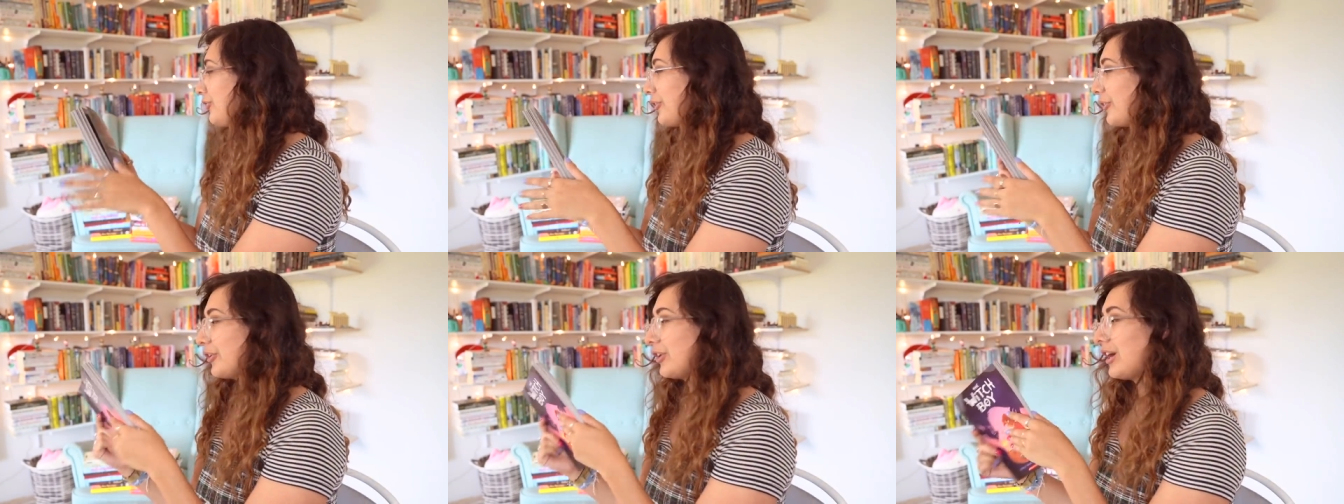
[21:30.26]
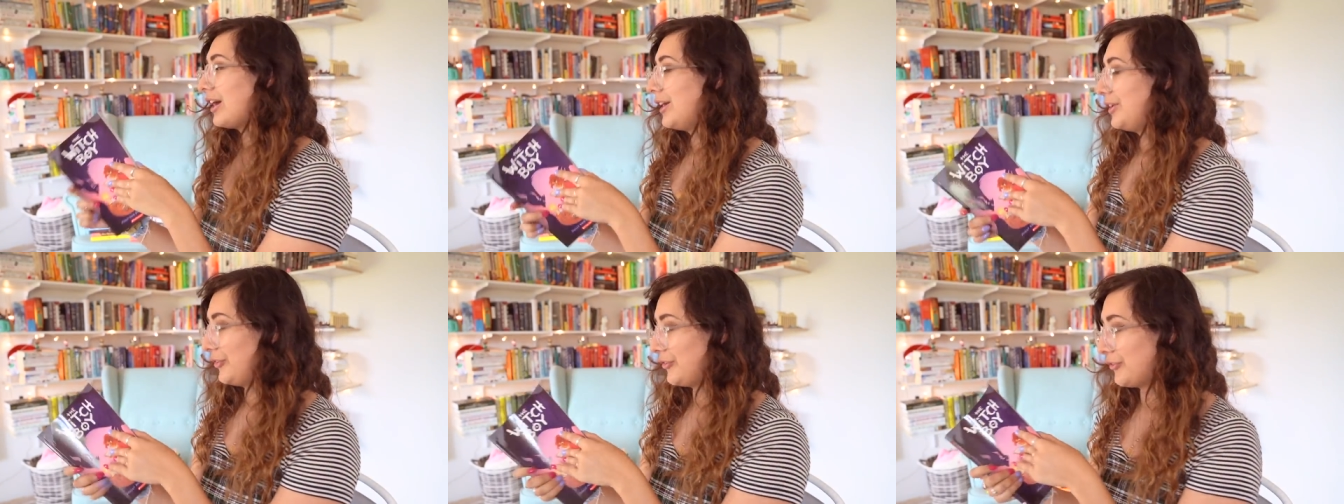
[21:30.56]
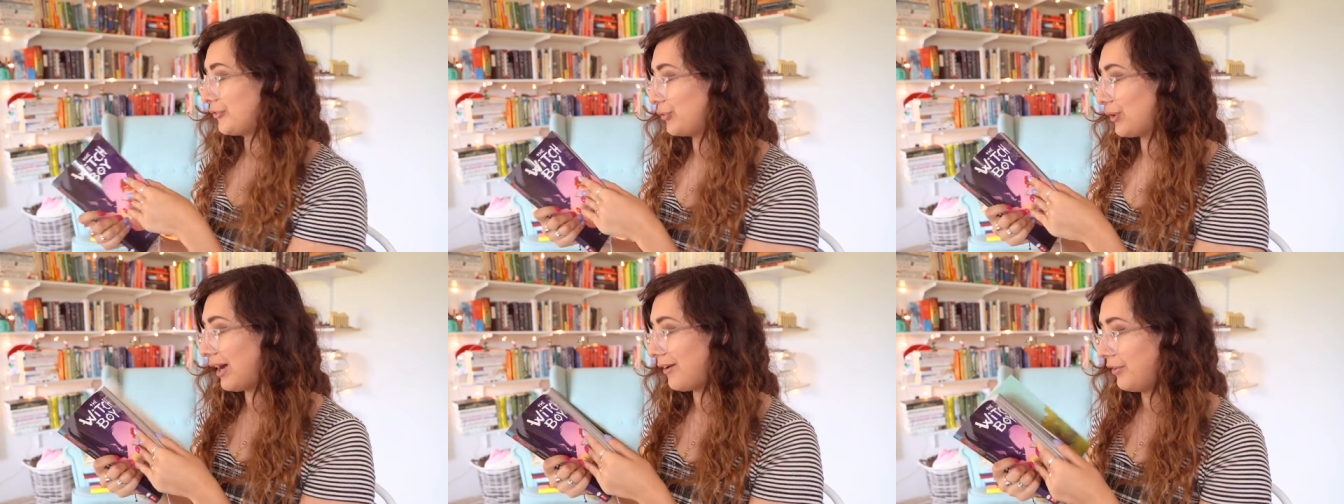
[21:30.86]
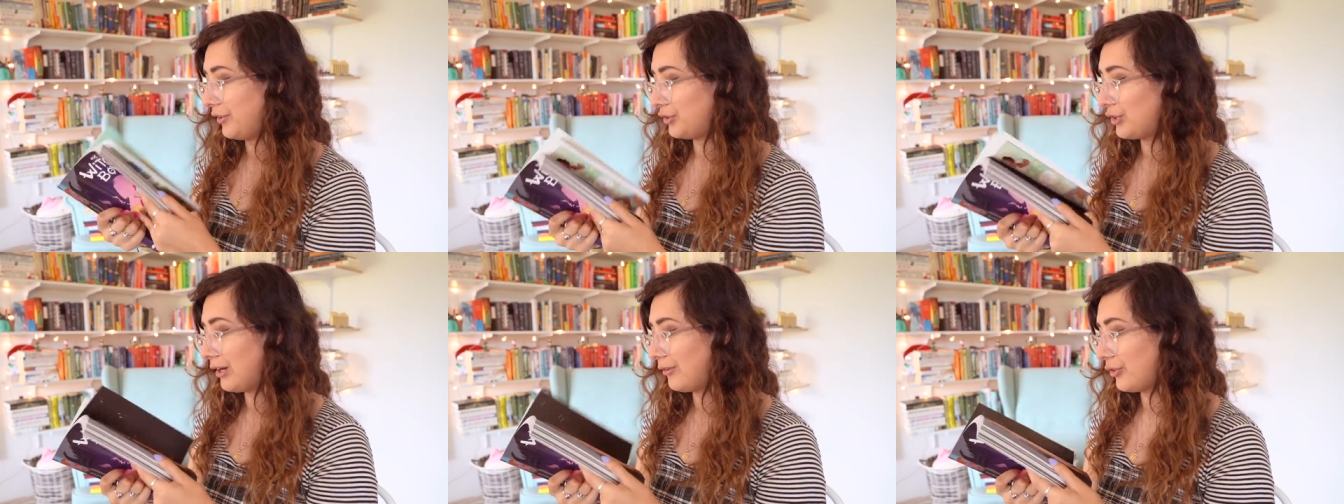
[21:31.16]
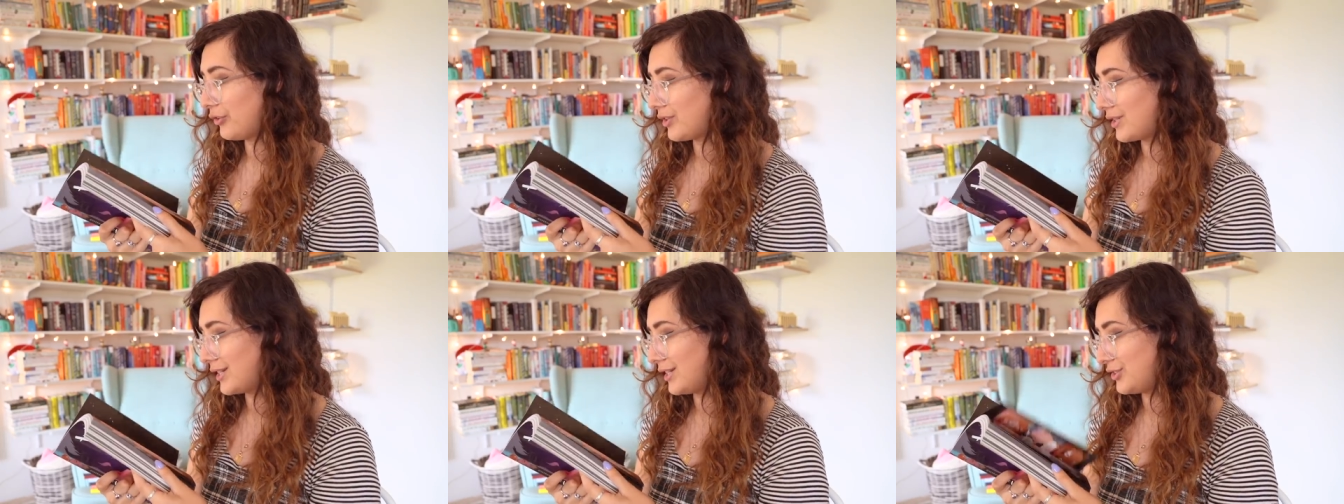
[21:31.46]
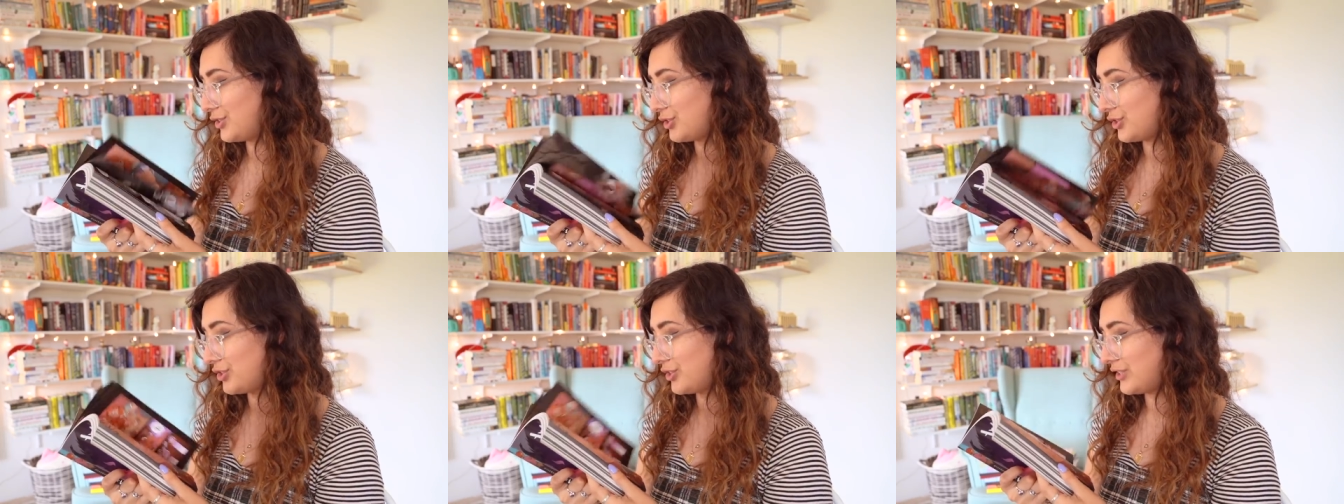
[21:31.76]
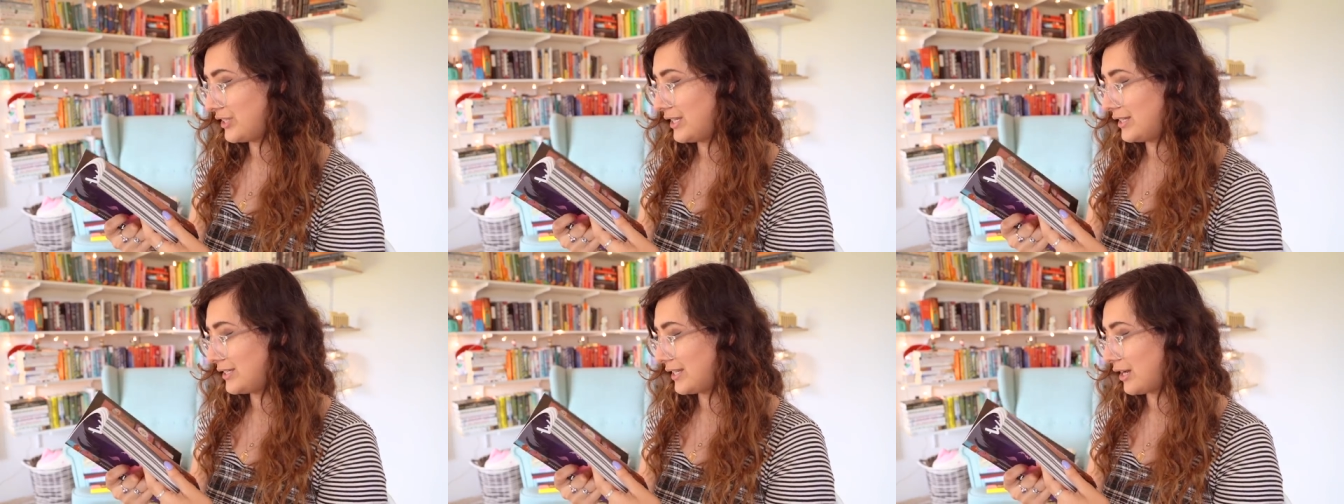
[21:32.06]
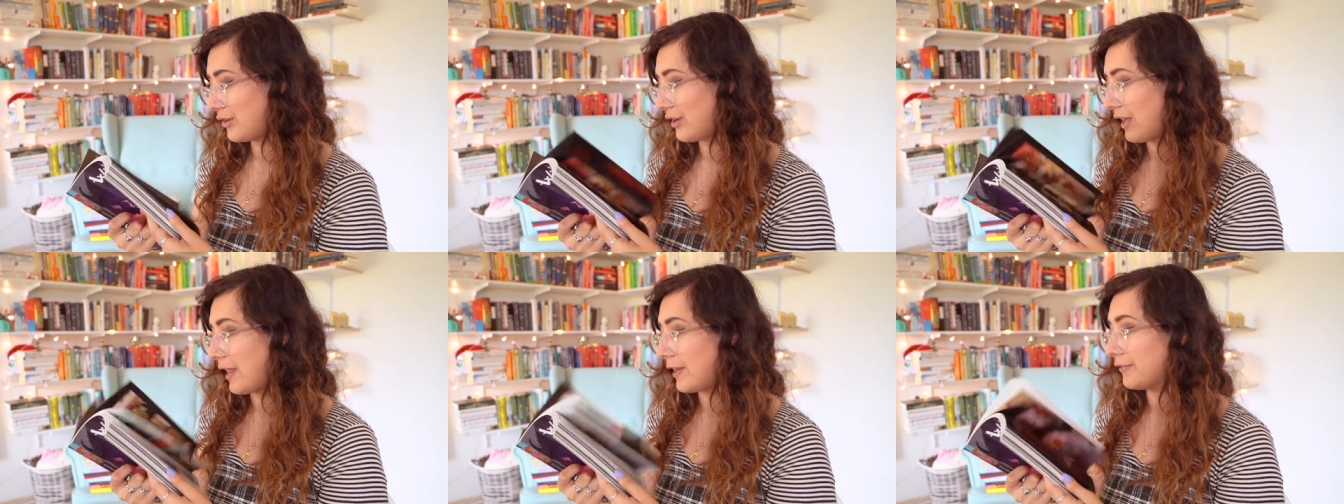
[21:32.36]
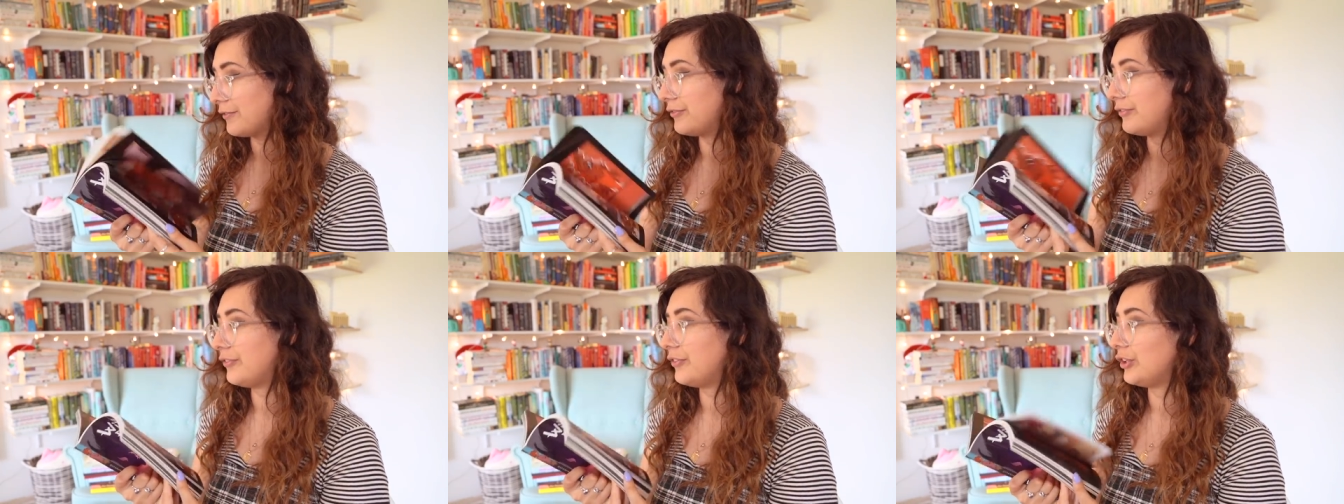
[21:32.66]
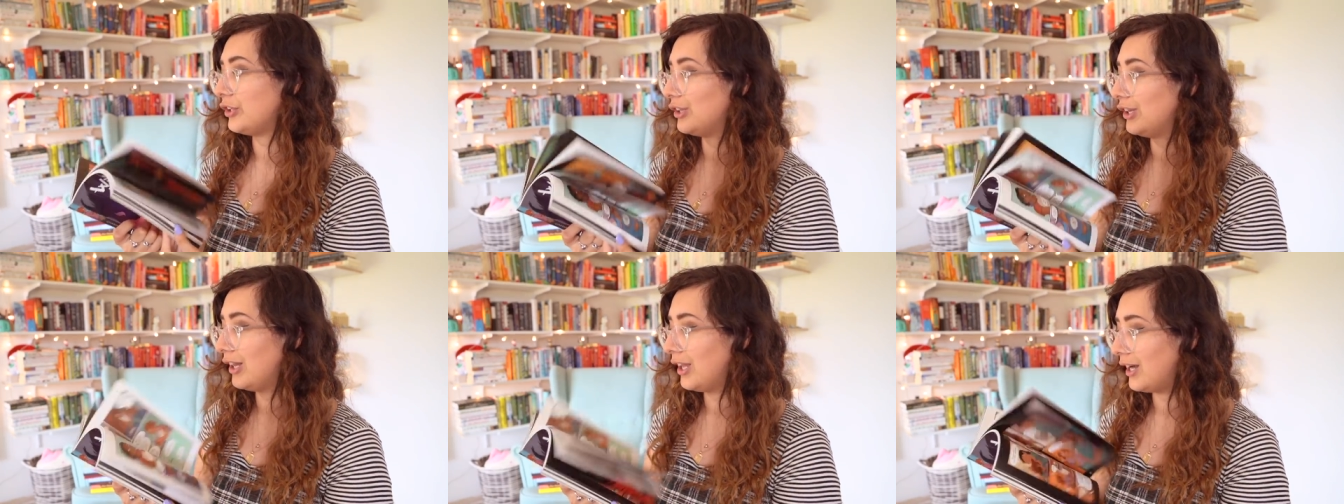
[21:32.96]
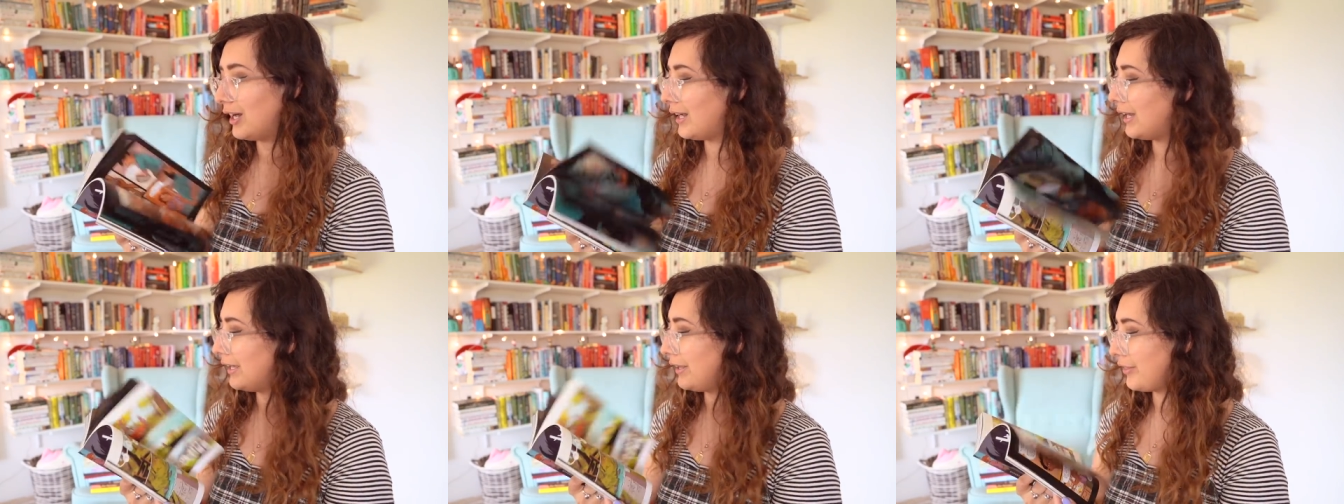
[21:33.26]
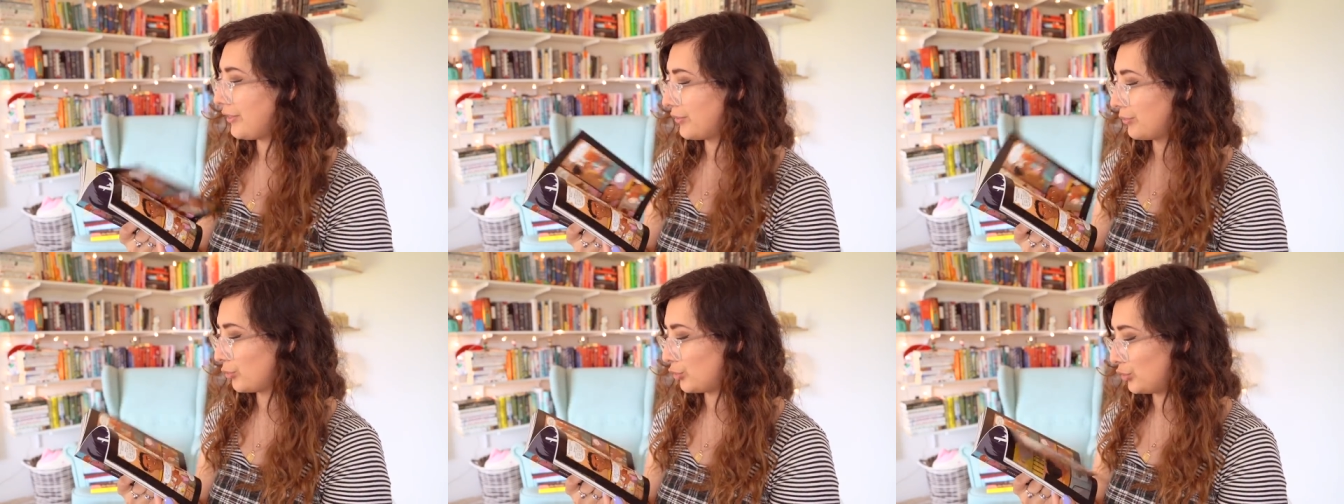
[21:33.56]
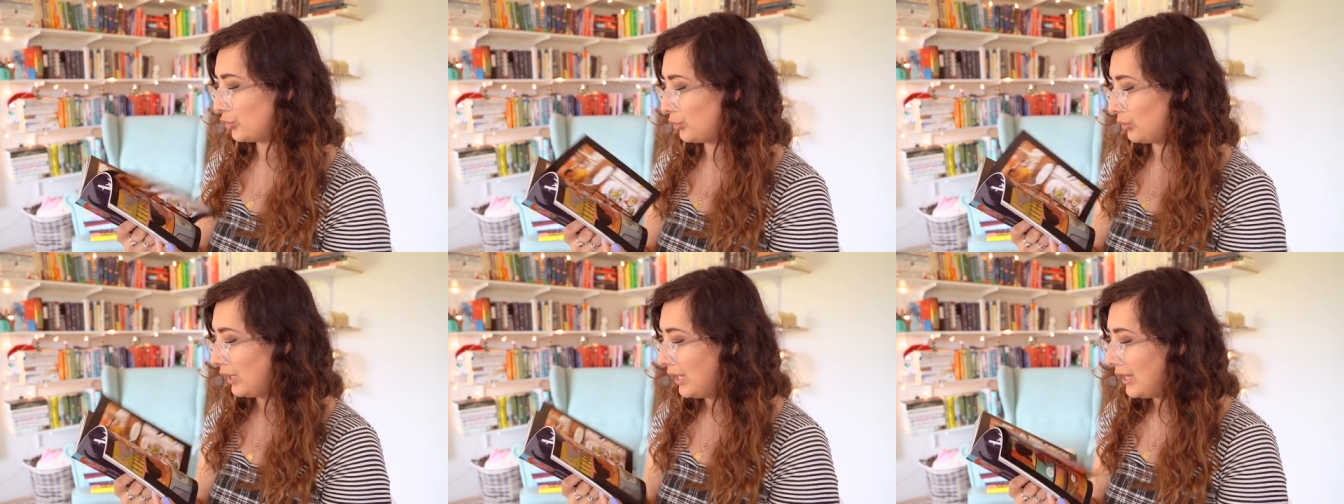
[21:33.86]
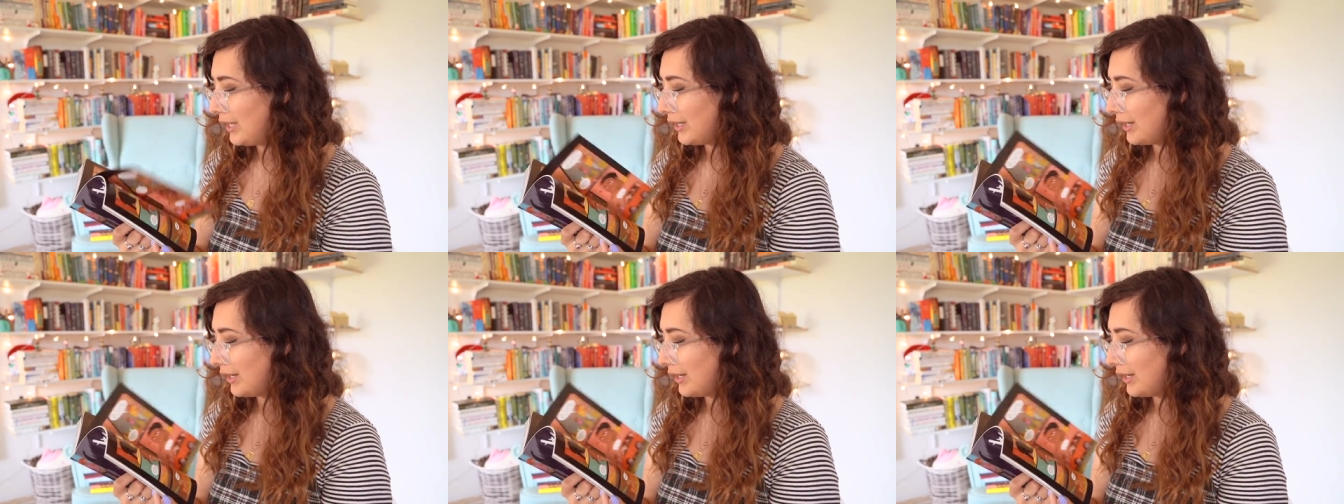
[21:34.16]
are the kinds of graphic novels that I just sit down and fly through.